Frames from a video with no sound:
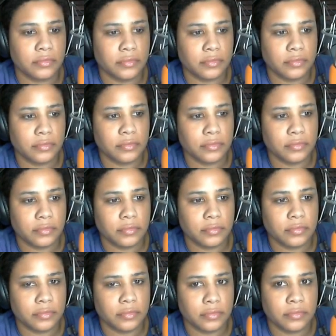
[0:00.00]

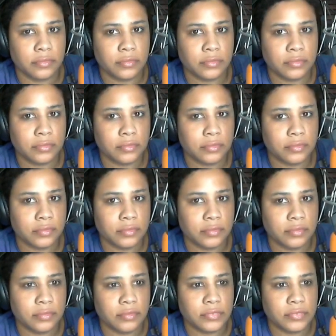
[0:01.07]
No words are spoken by the person on screen.